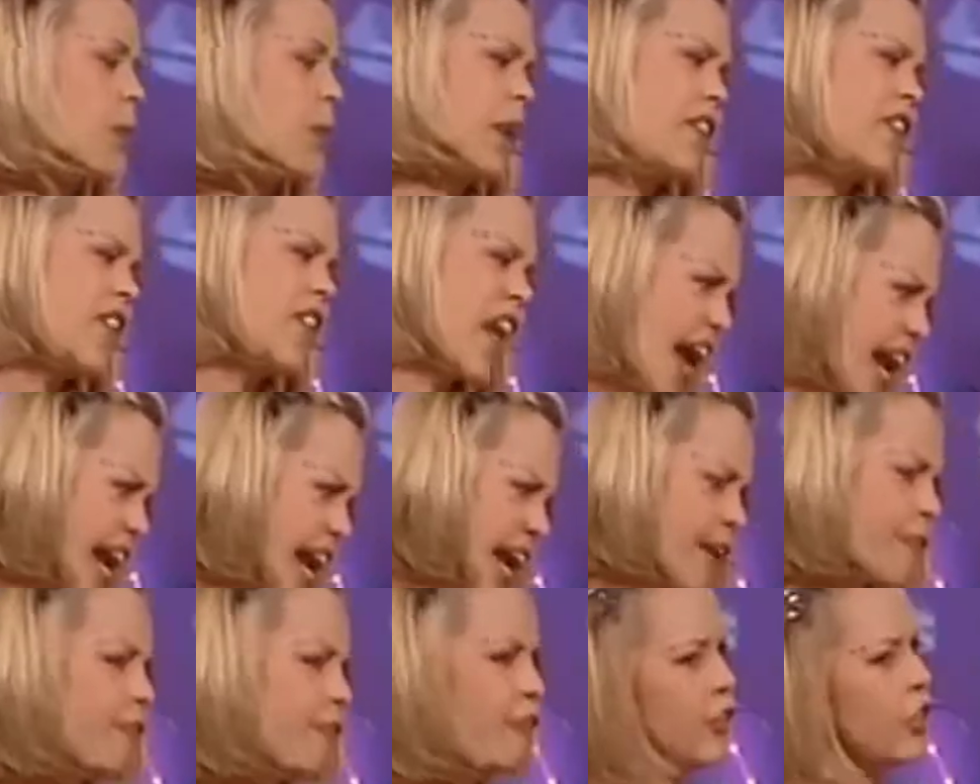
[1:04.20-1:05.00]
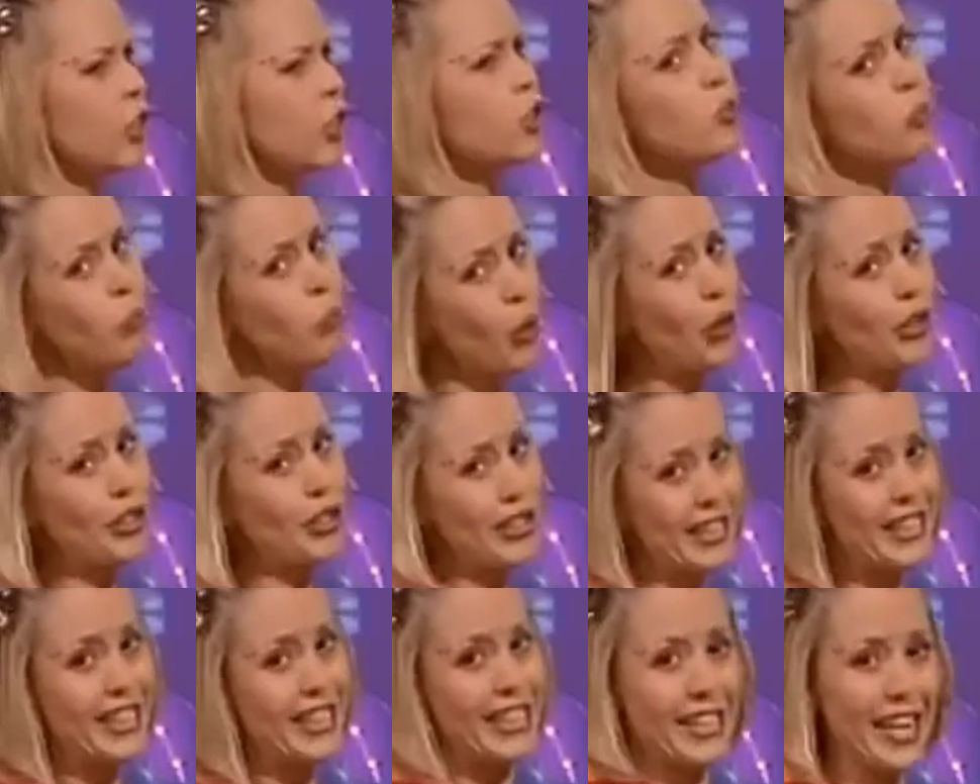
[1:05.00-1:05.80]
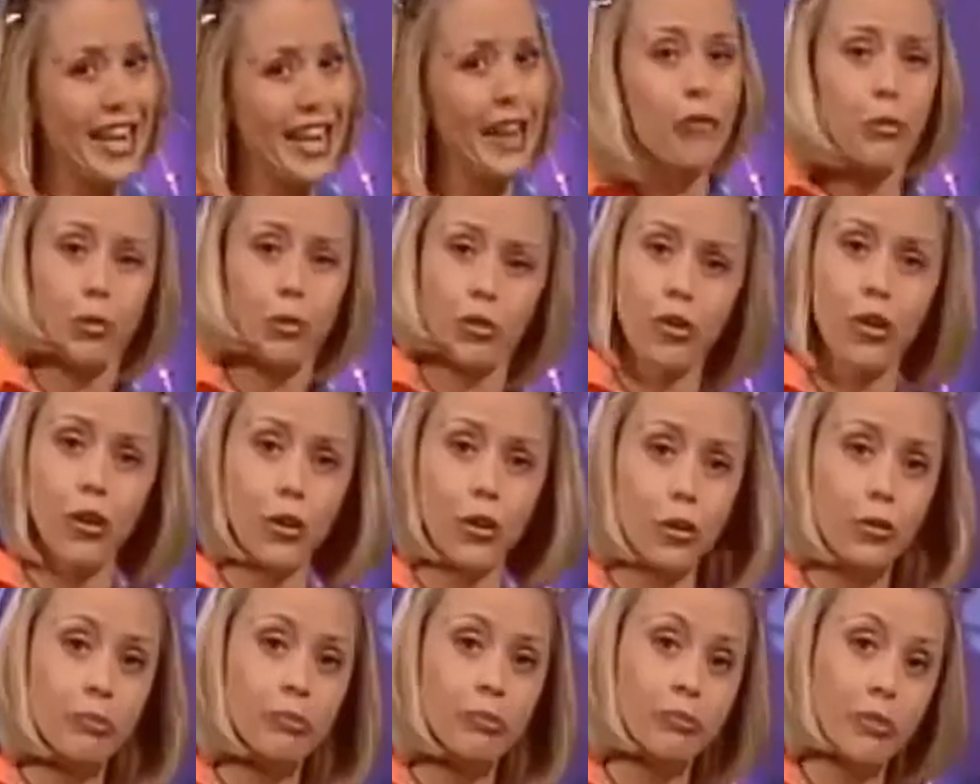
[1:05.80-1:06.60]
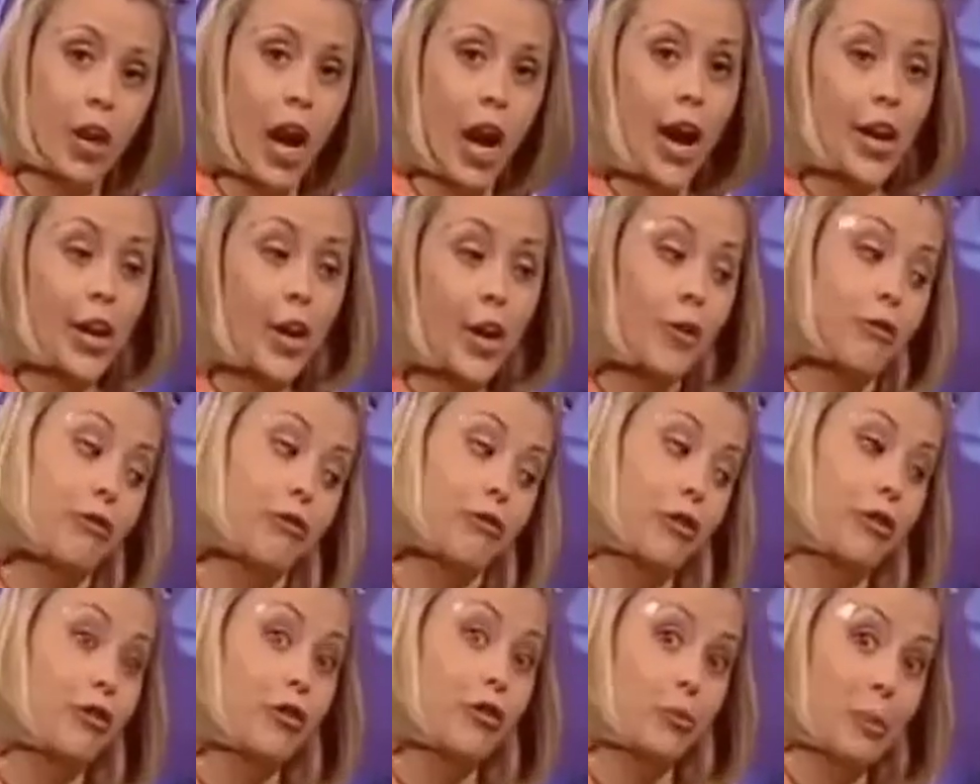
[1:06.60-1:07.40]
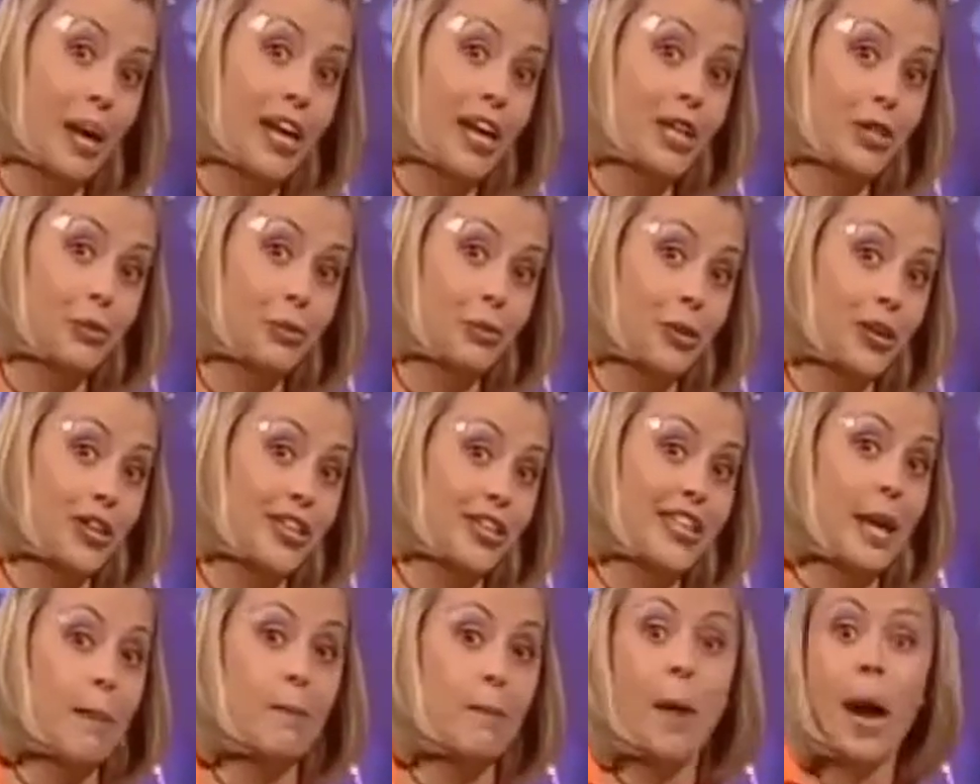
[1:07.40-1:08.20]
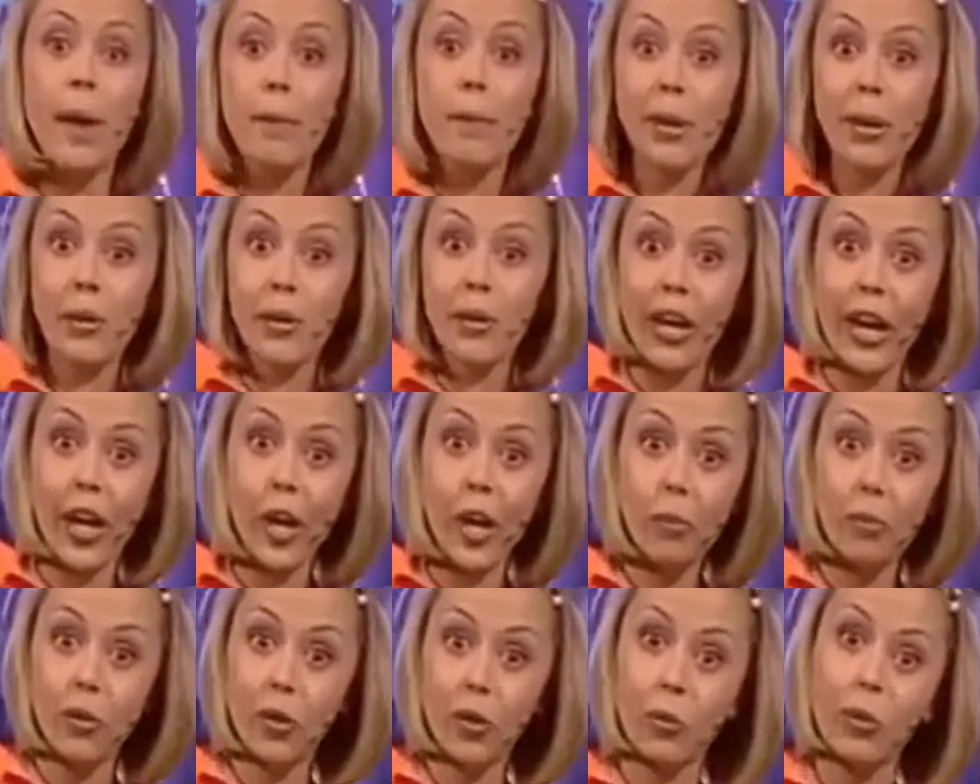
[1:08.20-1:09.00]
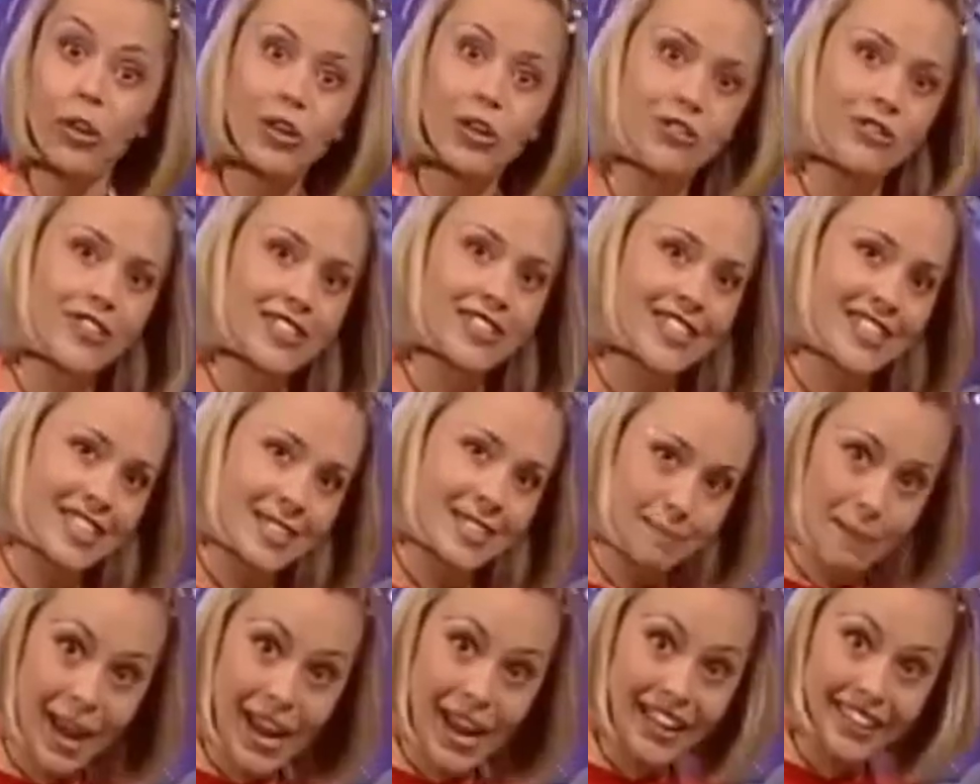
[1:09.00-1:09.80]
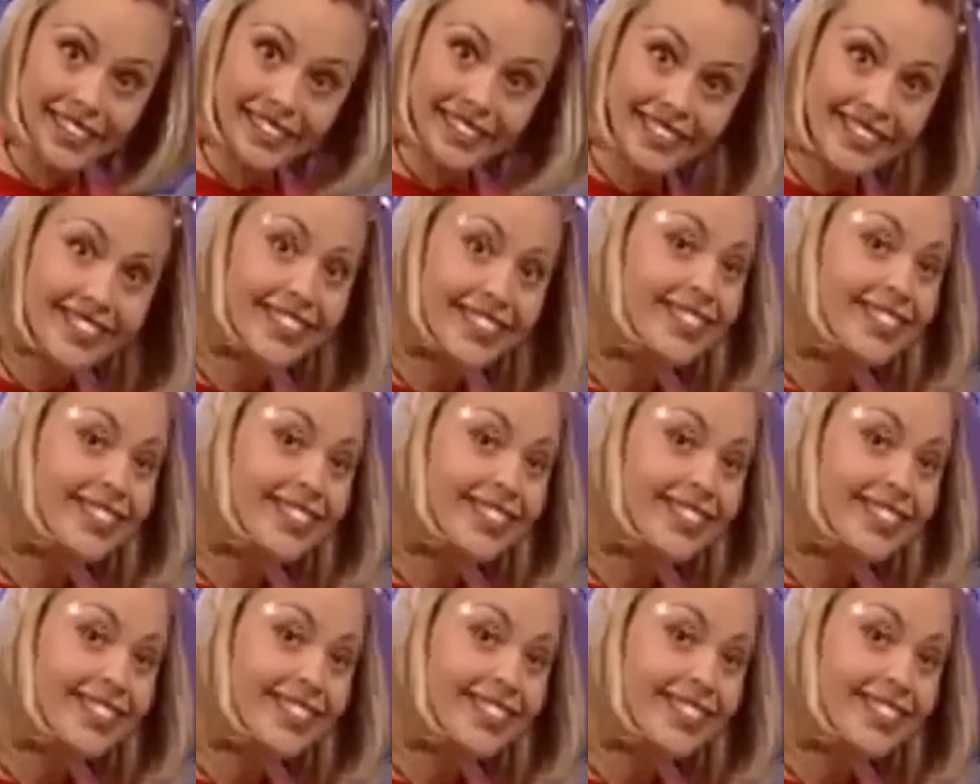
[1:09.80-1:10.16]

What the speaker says: But when they have finished wanting to dance with you, I know a few Spanish words that might be able to help you when you visit Spain.